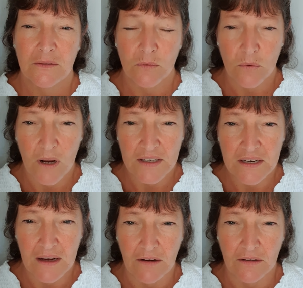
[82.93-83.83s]
right
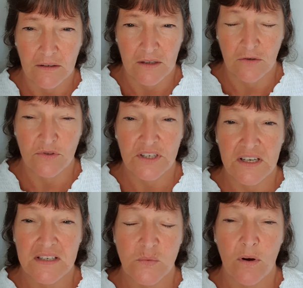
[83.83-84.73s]
now, yield to
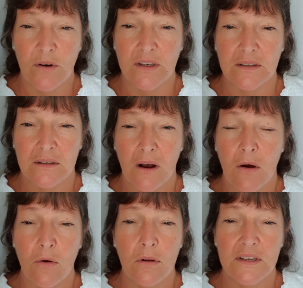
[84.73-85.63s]
His Spirit,
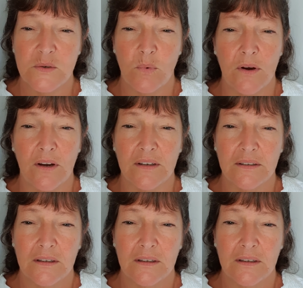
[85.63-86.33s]
Holy Spirit.